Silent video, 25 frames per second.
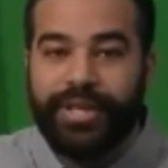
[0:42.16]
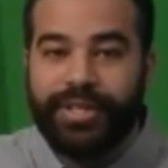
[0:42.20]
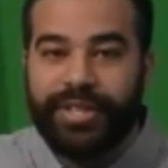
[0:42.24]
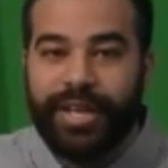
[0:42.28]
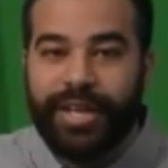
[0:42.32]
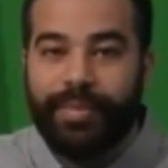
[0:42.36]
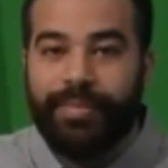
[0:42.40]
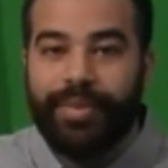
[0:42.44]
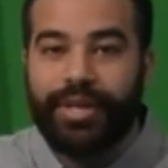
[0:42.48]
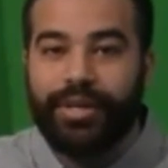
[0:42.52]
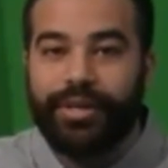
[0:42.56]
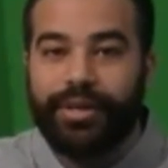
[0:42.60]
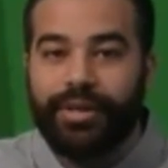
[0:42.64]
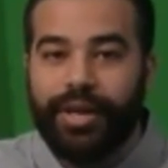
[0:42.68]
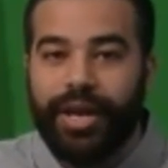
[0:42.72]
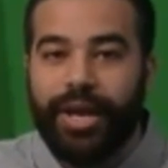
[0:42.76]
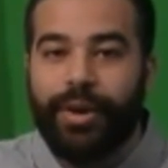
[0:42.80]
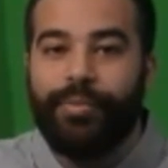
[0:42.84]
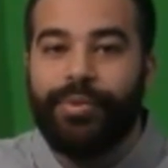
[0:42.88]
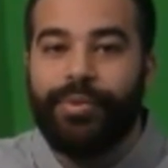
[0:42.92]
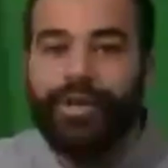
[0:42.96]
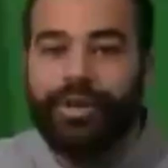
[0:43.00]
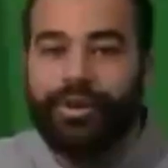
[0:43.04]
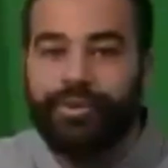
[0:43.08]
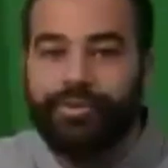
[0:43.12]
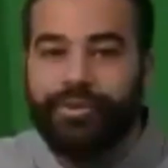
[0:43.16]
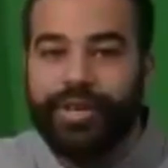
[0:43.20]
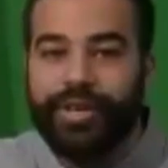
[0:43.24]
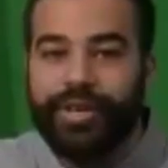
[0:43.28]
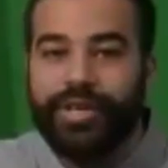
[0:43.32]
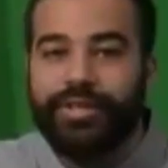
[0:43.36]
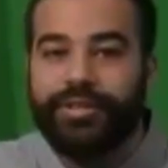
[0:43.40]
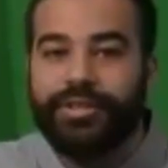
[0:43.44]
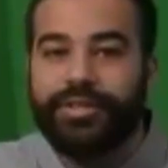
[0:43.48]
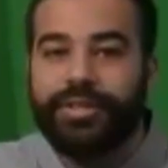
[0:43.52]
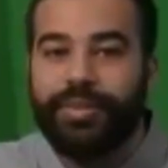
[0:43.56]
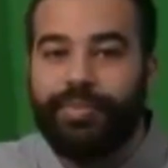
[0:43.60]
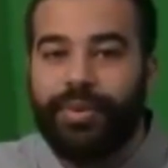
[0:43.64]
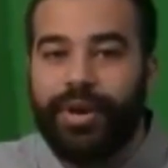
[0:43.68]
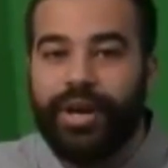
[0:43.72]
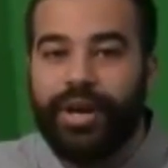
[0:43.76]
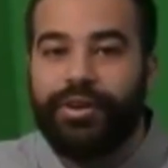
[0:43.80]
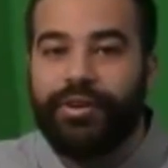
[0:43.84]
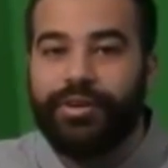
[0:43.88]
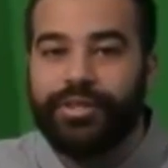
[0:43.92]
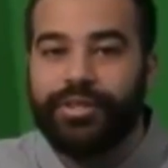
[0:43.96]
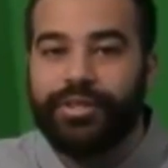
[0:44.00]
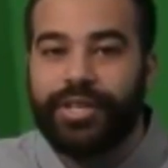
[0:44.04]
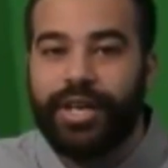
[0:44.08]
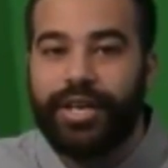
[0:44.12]
the pandemic, and we agreed to
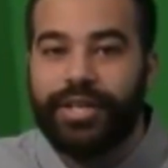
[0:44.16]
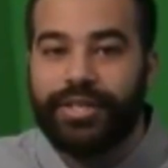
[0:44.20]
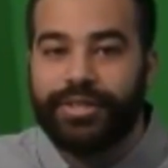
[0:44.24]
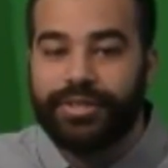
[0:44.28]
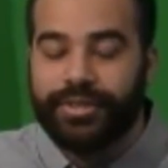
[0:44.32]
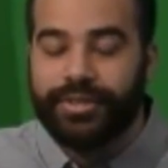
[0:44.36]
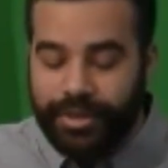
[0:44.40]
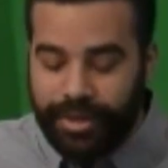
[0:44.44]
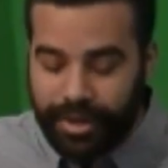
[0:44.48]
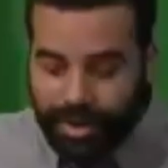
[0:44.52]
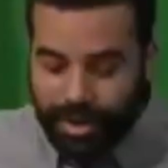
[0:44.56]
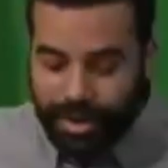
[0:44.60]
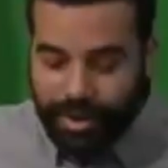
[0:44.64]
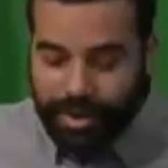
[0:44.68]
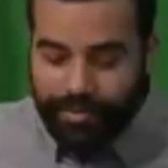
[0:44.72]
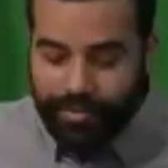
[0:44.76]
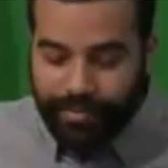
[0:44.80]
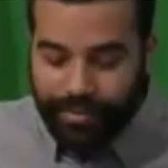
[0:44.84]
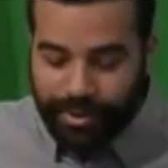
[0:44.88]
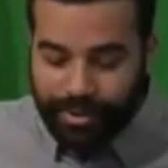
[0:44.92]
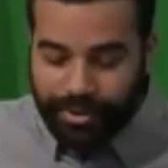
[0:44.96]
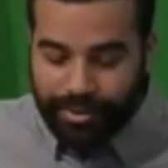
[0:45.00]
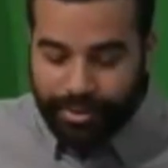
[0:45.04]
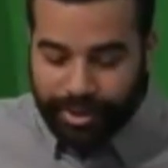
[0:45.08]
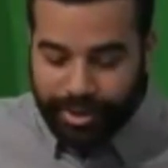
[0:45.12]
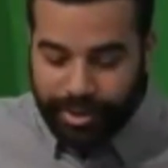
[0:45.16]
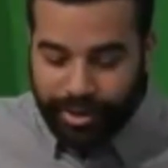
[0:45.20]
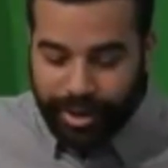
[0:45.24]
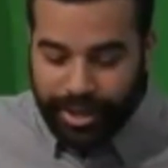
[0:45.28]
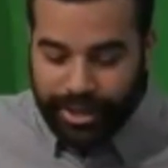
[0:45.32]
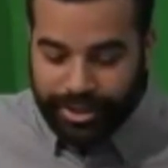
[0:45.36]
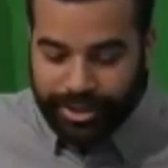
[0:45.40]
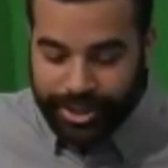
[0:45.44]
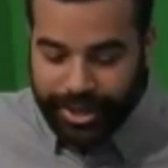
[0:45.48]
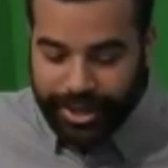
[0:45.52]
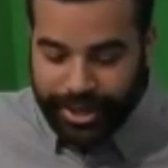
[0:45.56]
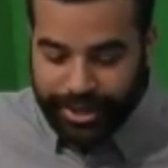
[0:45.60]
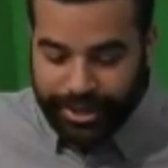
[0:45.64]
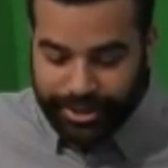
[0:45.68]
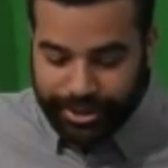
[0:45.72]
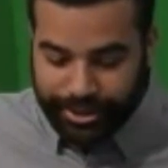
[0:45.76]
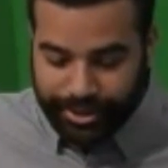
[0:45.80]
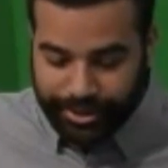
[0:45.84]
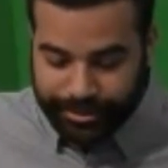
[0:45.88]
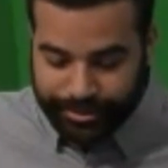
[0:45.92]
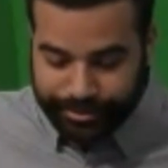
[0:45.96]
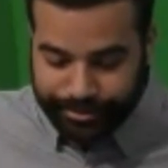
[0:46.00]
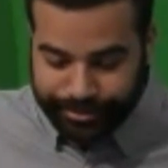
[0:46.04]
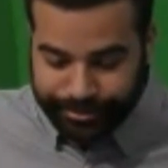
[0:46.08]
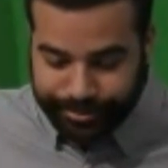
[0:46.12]
prioritize furthering her
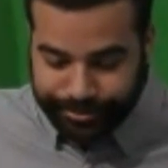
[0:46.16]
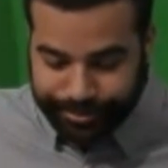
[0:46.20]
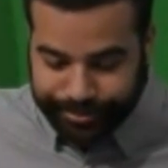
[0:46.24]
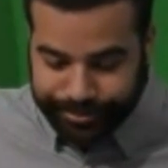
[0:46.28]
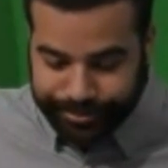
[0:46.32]
education.